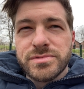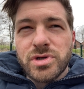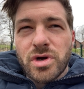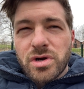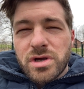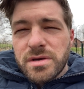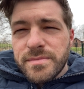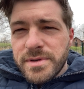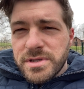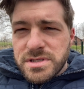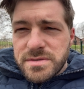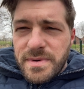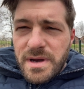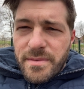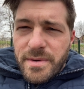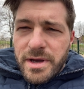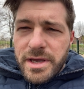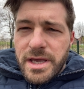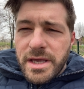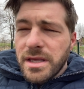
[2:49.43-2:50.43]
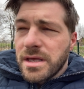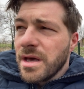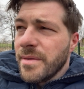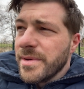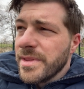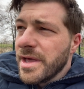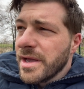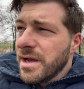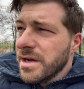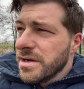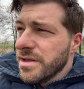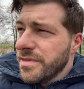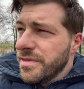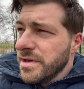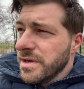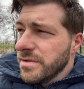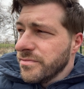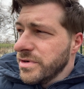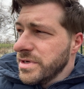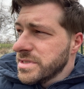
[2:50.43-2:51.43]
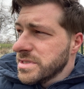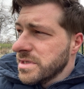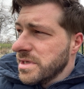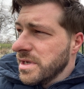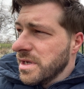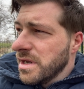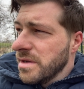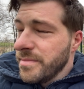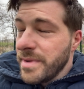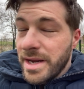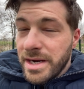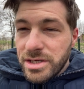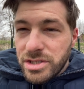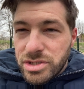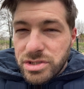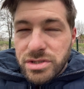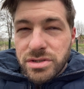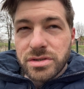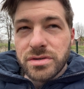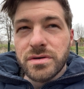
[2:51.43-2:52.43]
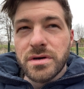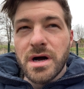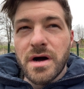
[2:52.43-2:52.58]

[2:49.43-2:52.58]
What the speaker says: documents about my income and that kind of thing recently, and I managed to,